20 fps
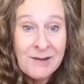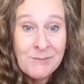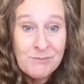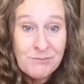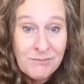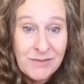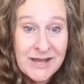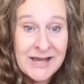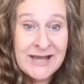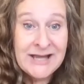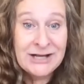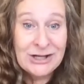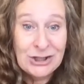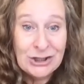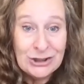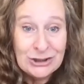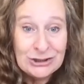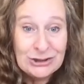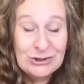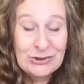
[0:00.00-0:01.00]

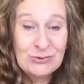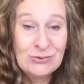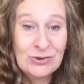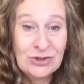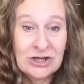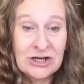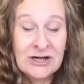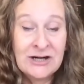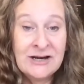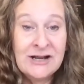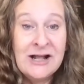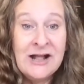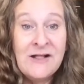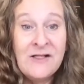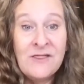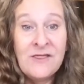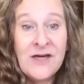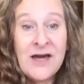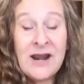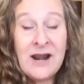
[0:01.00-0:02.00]
make sure
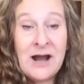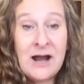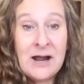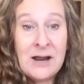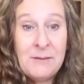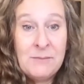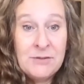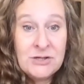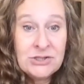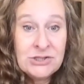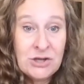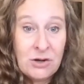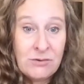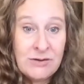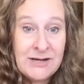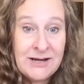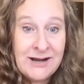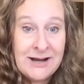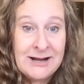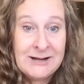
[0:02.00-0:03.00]
that I'm
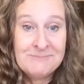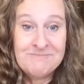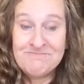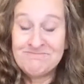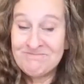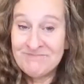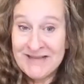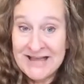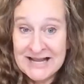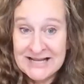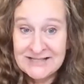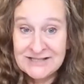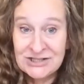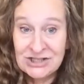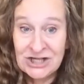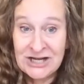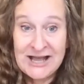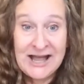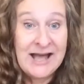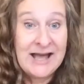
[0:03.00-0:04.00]
showing up as a
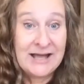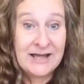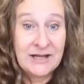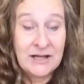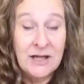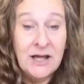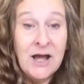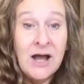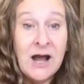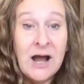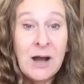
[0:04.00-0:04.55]
good egg.